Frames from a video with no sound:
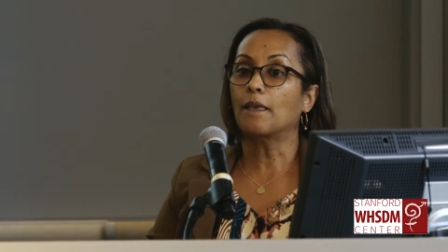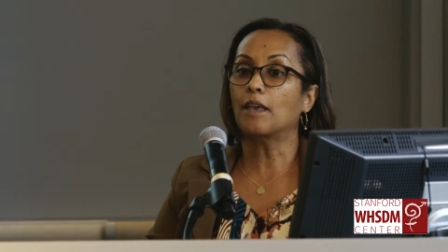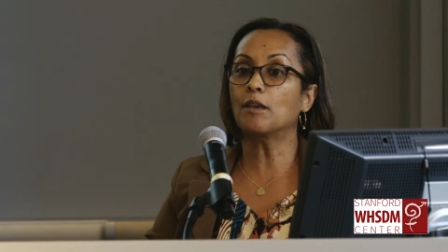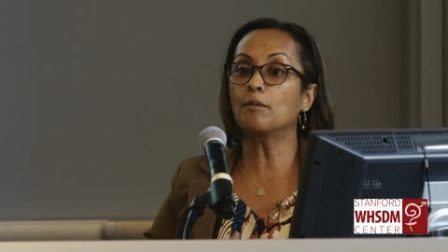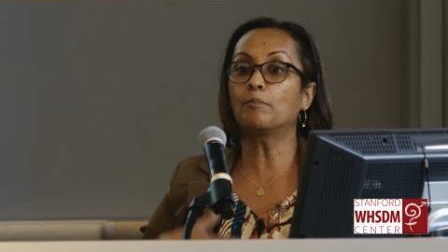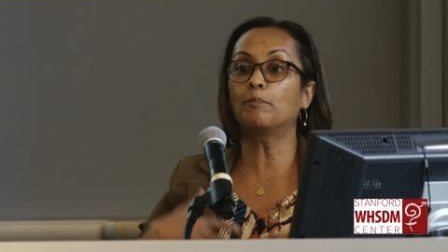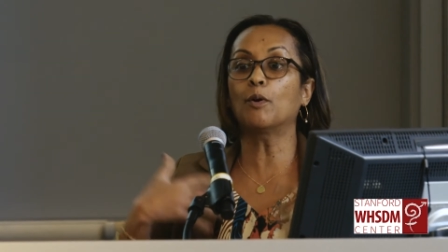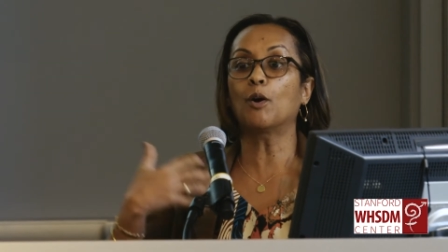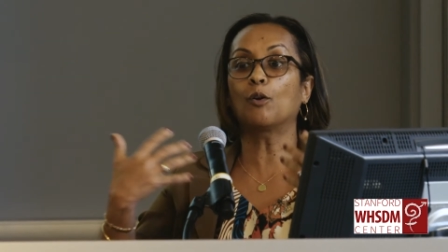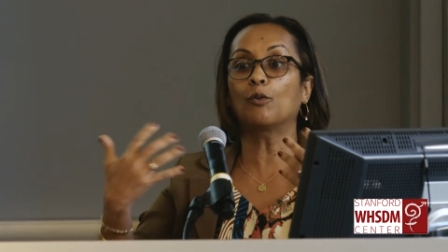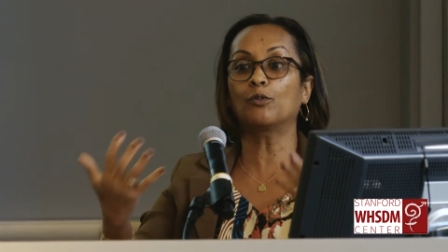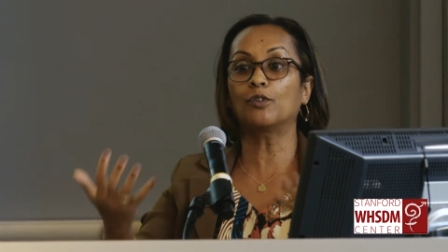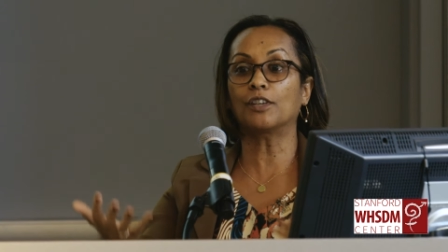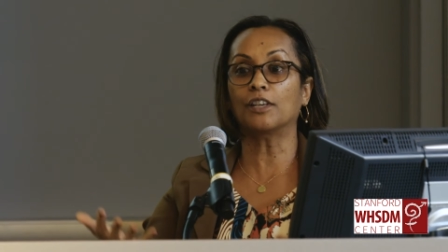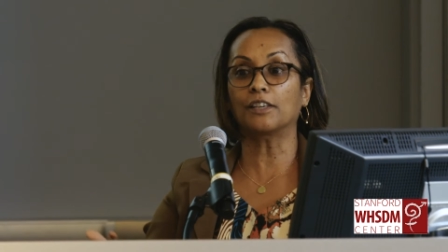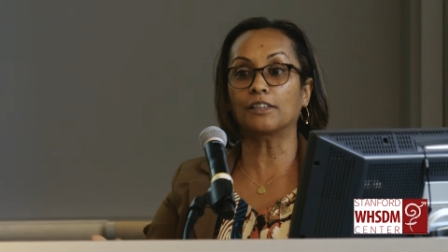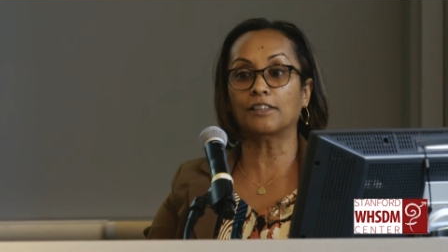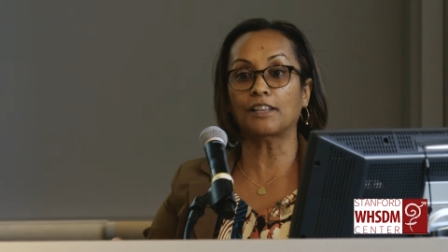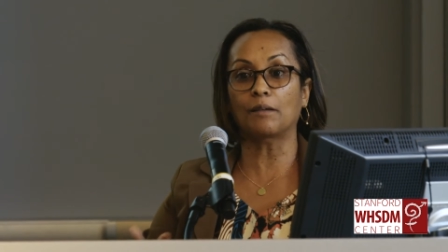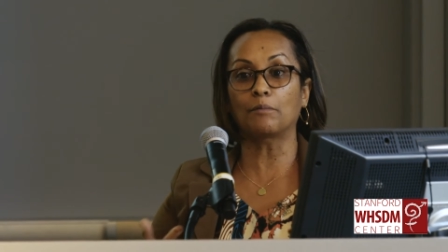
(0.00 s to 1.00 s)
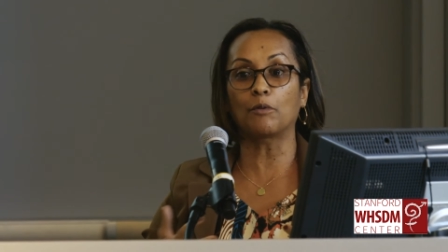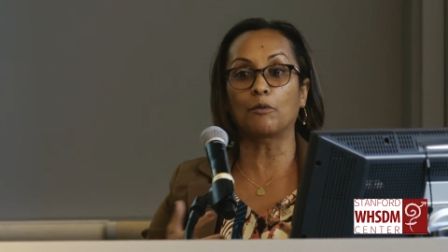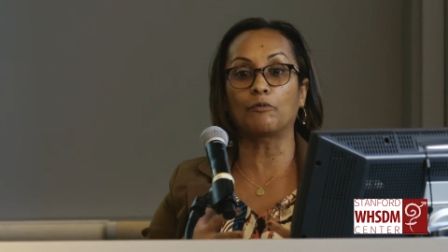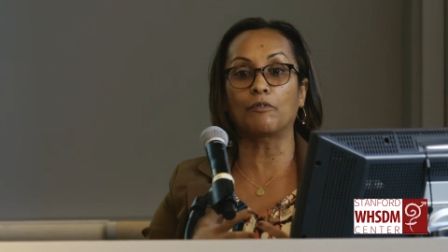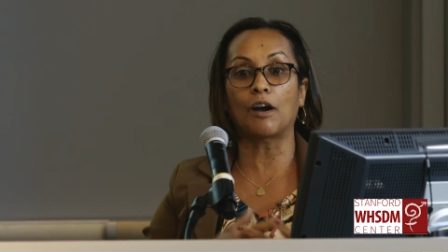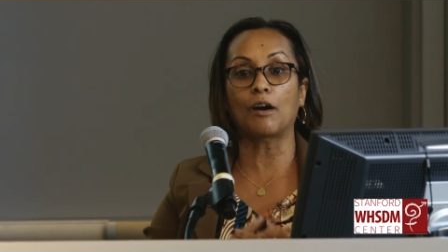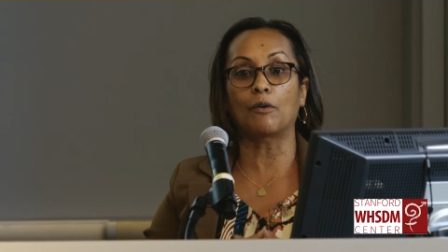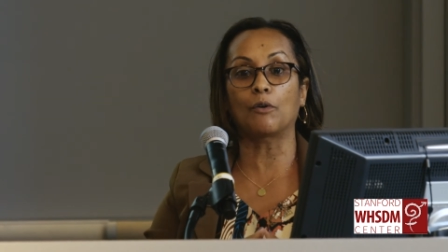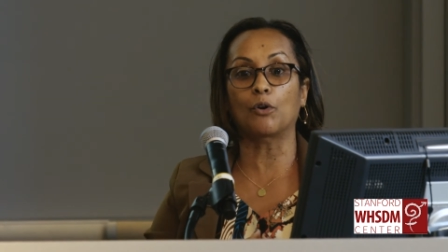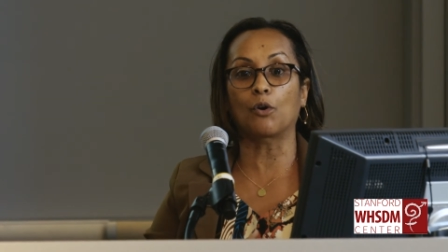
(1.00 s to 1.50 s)
imposing some of
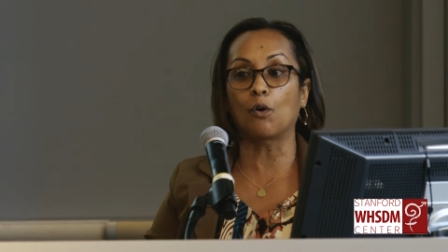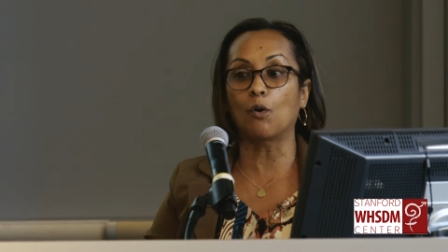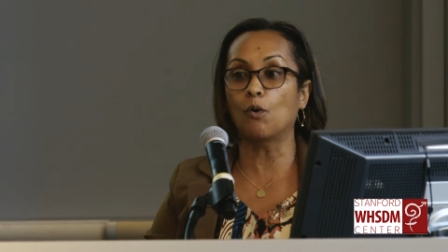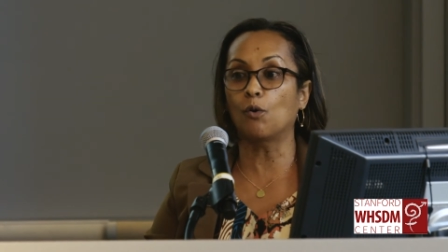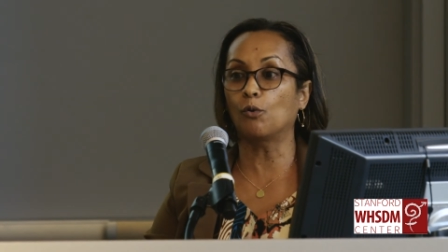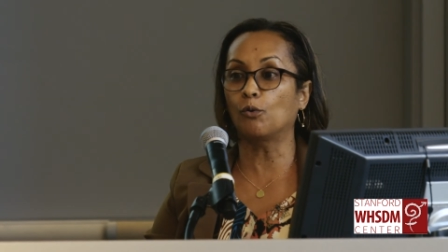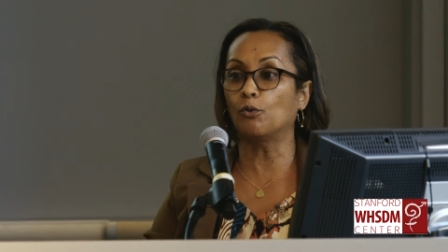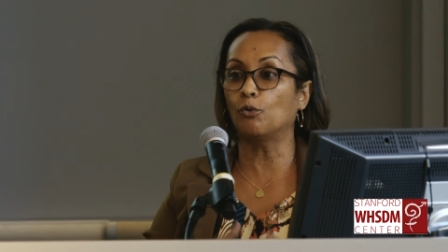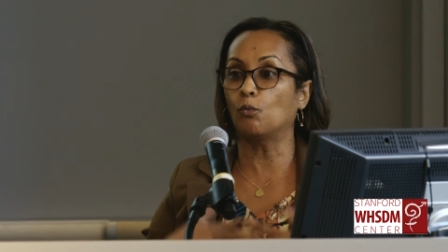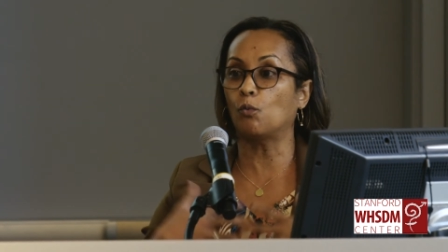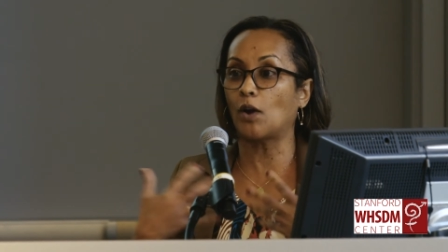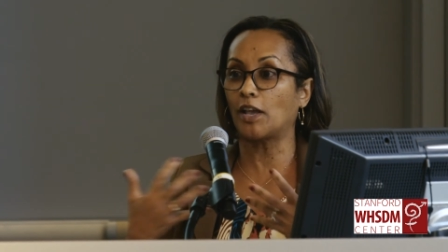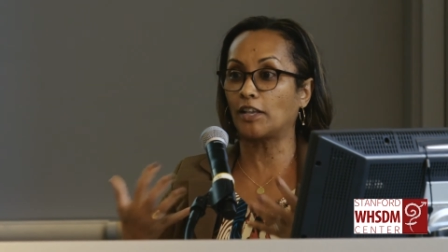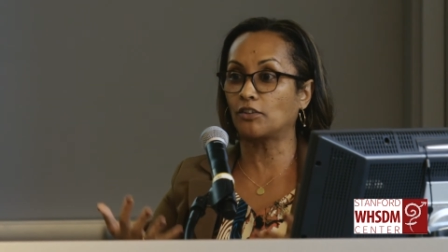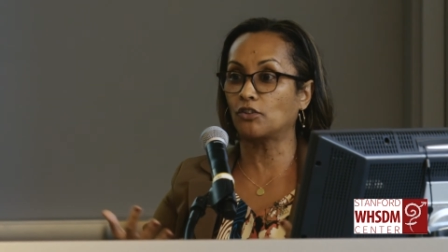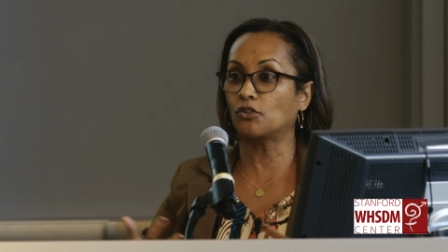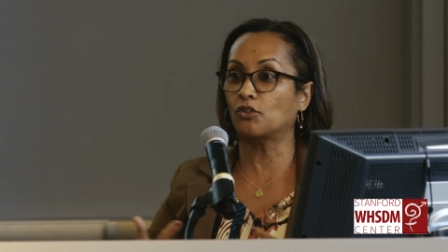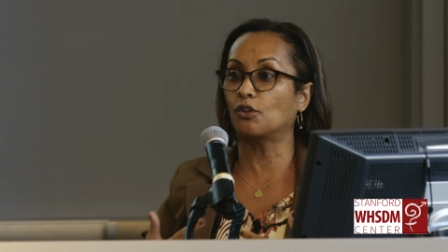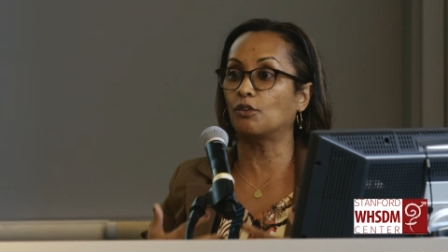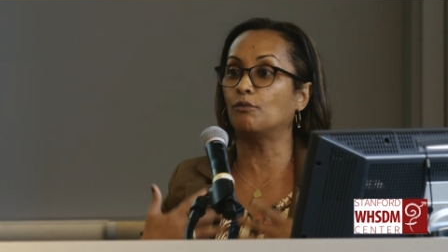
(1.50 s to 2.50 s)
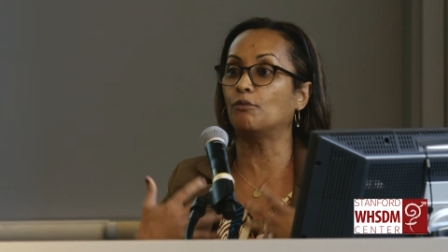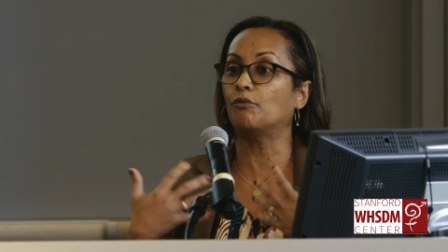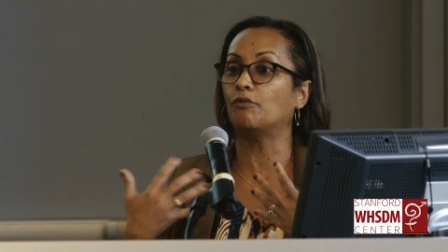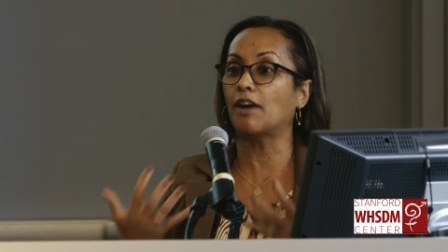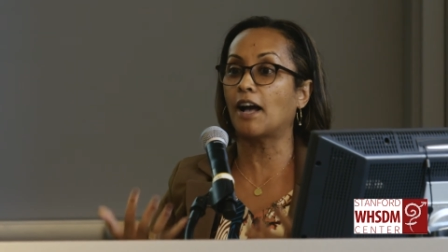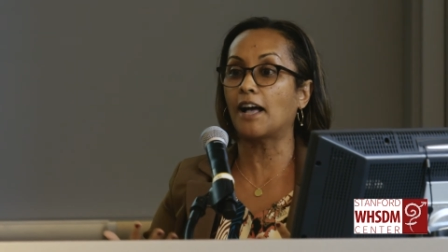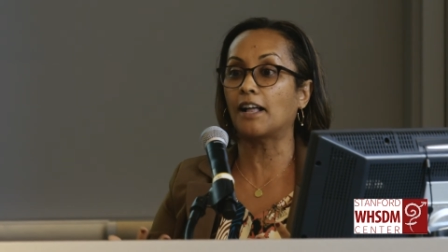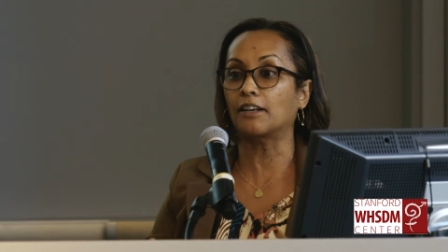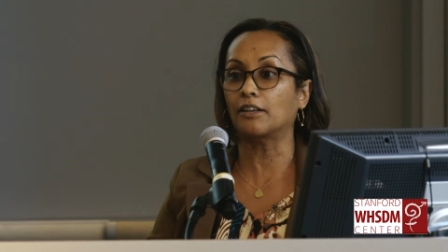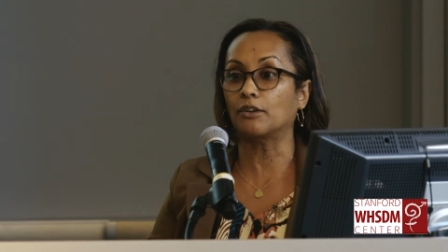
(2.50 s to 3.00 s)
our own Western
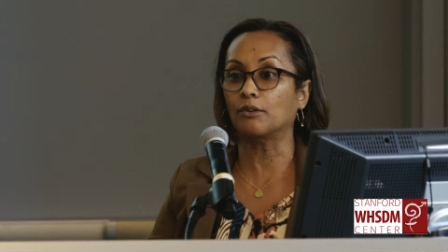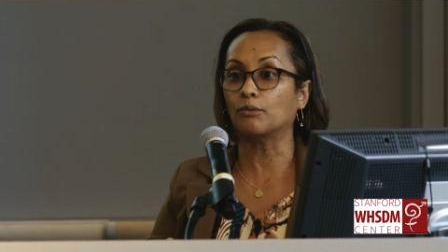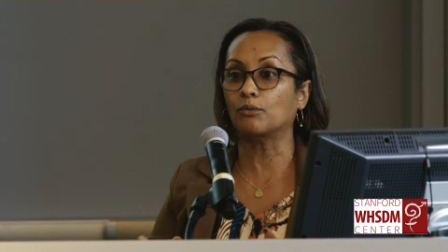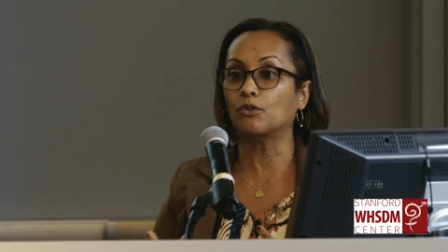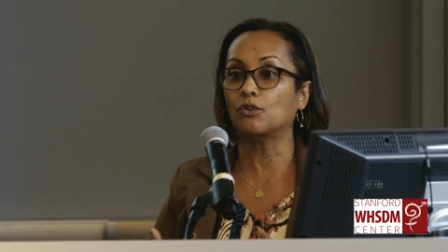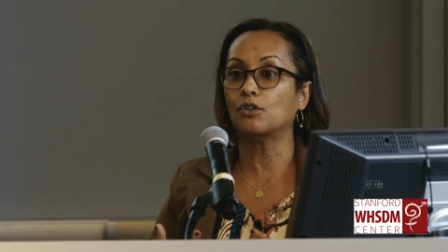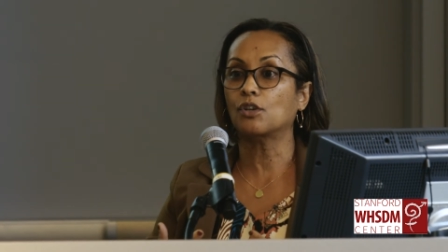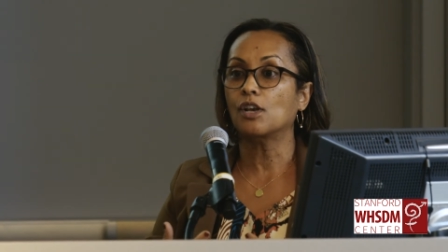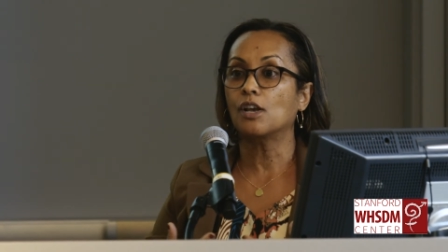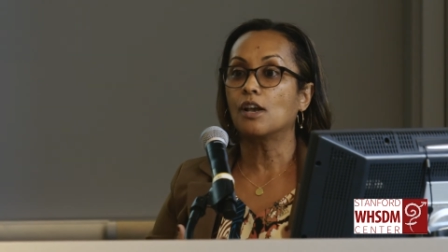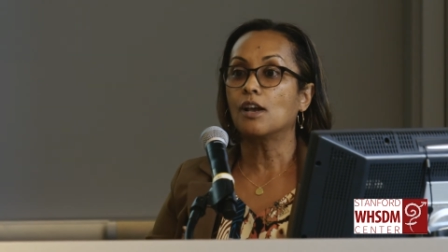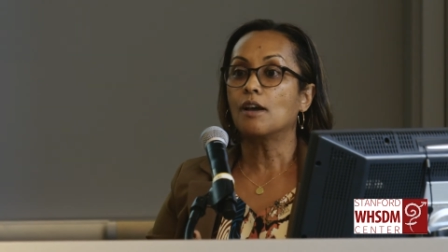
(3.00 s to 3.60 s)
values?